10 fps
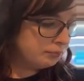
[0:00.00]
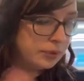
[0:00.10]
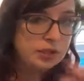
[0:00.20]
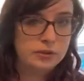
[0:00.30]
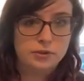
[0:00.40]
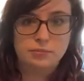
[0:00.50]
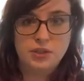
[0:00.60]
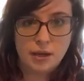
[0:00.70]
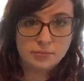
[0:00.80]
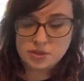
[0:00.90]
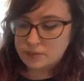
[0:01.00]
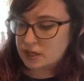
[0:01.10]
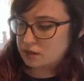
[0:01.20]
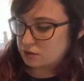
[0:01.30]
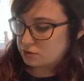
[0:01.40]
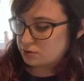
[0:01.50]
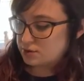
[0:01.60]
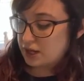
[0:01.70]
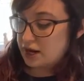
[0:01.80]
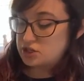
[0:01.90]
peeled plum
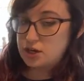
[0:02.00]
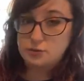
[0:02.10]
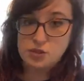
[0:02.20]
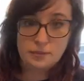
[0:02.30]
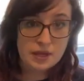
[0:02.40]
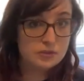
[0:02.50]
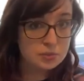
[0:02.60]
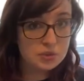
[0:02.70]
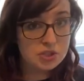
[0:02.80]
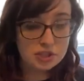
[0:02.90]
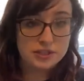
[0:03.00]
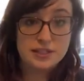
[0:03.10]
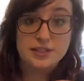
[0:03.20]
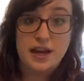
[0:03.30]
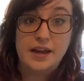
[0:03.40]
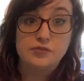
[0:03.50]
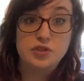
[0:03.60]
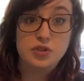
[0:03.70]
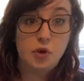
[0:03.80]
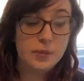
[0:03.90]
tomatoes, tomatoes with chilies. I have
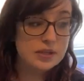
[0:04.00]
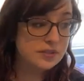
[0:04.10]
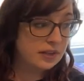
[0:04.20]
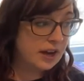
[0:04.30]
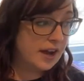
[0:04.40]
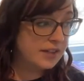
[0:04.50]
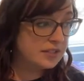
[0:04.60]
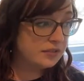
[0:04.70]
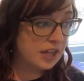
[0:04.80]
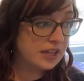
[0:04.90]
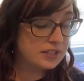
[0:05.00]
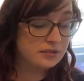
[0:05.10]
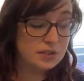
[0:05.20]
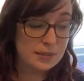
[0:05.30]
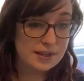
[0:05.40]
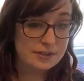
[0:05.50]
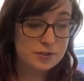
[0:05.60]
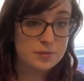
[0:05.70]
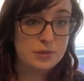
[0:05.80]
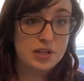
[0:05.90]
so many different kinds of cans of
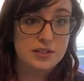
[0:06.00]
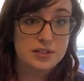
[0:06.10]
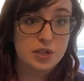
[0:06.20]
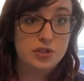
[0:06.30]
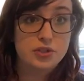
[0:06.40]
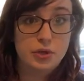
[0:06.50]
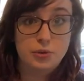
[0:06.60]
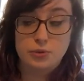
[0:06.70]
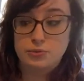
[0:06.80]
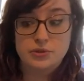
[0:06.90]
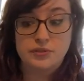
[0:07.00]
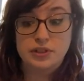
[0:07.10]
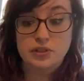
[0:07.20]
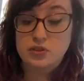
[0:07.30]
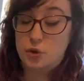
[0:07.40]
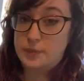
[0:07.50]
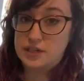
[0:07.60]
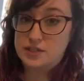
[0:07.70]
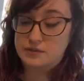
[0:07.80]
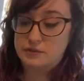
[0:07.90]
tomatoes because they're so useful in so
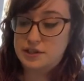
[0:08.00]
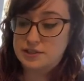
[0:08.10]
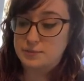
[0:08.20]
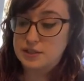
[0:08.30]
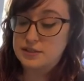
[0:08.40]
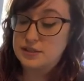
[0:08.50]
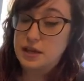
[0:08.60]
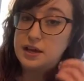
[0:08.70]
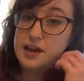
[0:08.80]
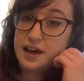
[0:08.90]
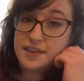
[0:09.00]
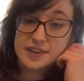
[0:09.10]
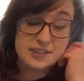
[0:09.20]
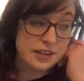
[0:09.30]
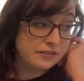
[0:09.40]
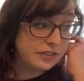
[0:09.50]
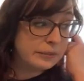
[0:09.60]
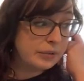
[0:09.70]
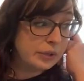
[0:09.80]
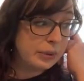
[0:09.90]
many different recipes, and that's definitely
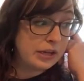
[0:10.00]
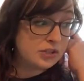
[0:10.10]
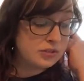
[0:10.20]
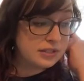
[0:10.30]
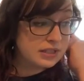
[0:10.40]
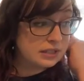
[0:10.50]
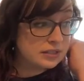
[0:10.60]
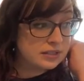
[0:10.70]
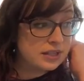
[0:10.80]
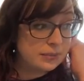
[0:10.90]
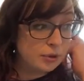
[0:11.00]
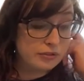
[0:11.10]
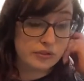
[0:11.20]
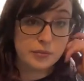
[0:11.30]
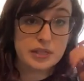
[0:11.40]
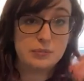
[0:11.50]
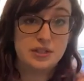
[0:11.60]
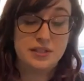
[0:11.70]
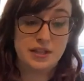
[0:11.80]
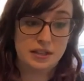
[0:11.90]
been a pantry staple for me
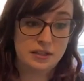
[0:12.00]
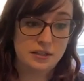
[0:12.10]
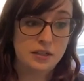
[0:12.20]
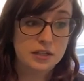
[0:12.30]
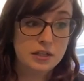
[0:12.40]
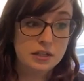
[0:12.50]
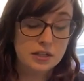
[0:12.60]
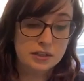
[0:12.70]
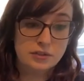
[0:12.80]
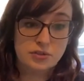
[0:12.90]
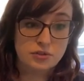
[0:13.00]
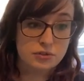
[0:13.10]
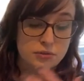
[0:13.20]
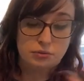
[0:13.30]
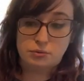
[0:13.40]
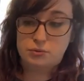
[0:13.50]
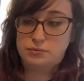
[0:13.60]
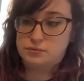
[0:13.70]
because I can do